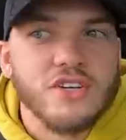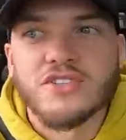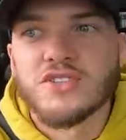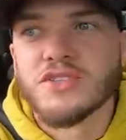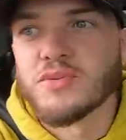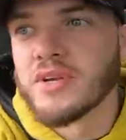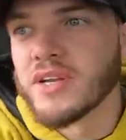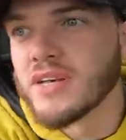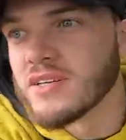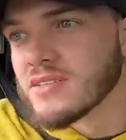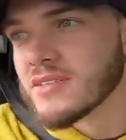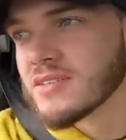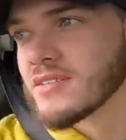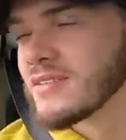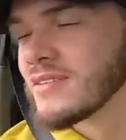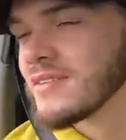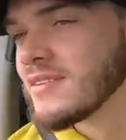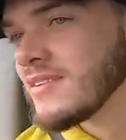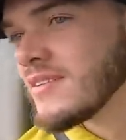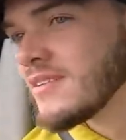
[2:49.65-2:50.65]
try someone else.
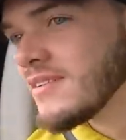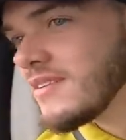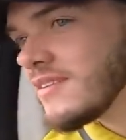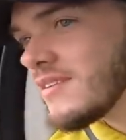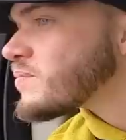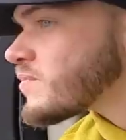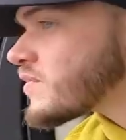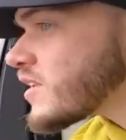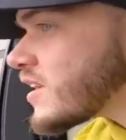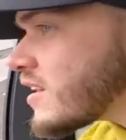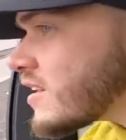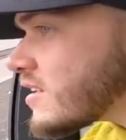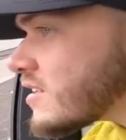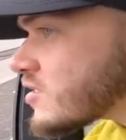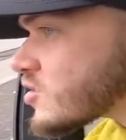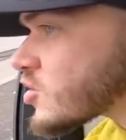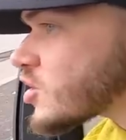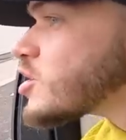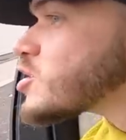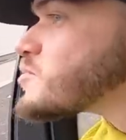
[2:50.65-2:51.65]

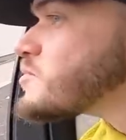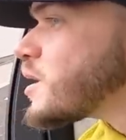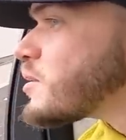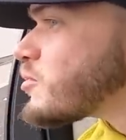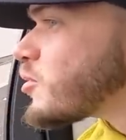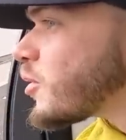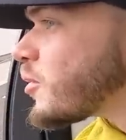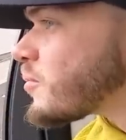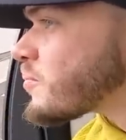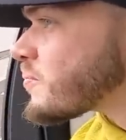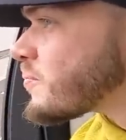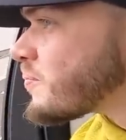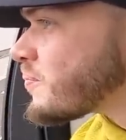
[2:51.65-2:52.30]
Excuse me, bro.